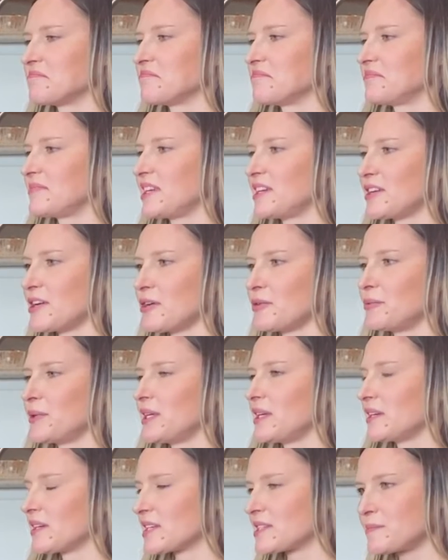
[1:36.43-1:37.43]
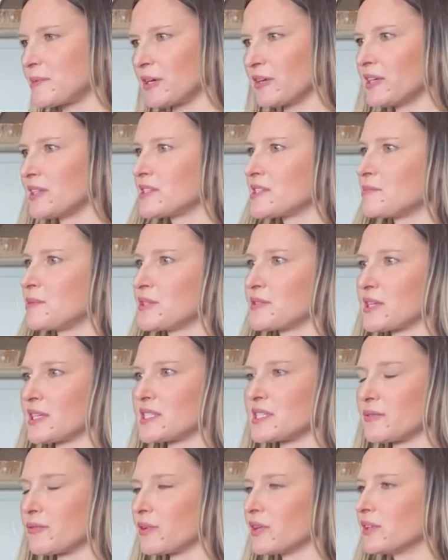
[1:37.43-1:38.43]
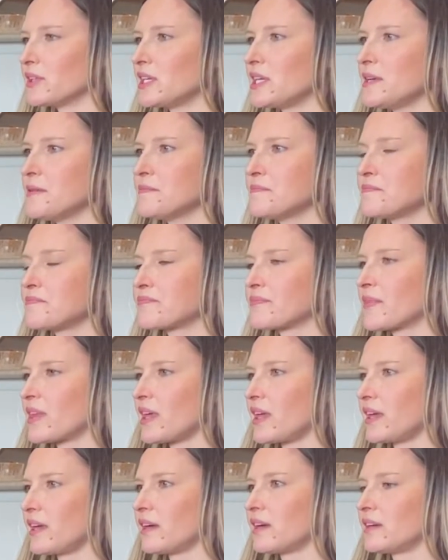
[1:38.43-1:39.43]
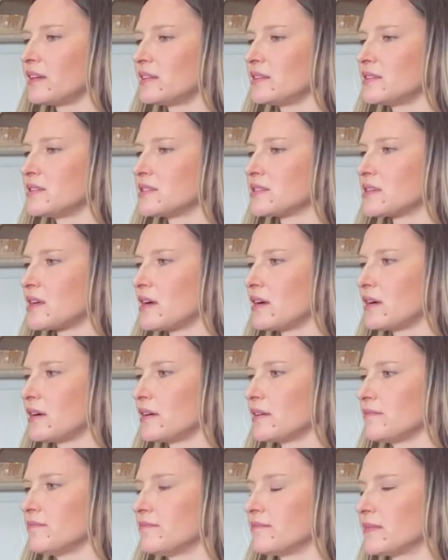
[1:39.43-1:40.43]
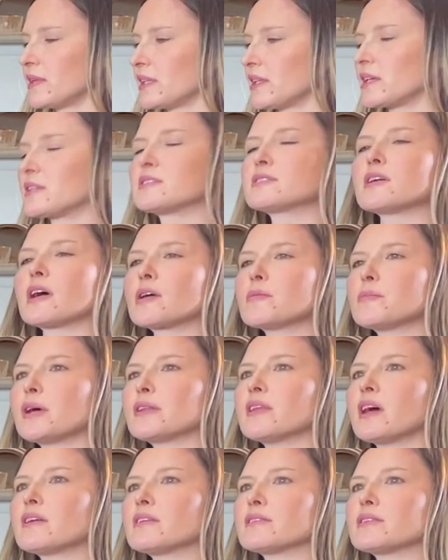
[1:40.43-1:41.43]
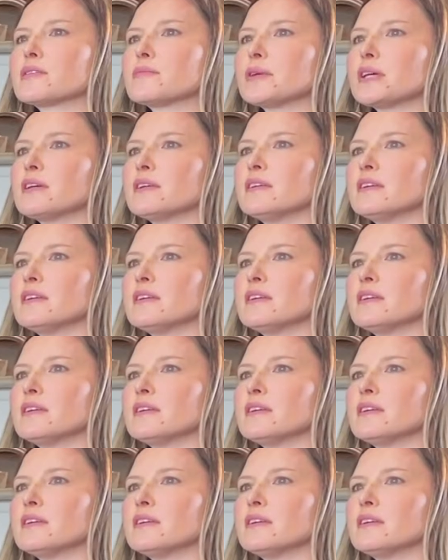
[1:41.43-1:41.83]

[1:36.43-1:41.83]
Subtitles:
we experienced music differently. And I'd like to talk about that a little bit.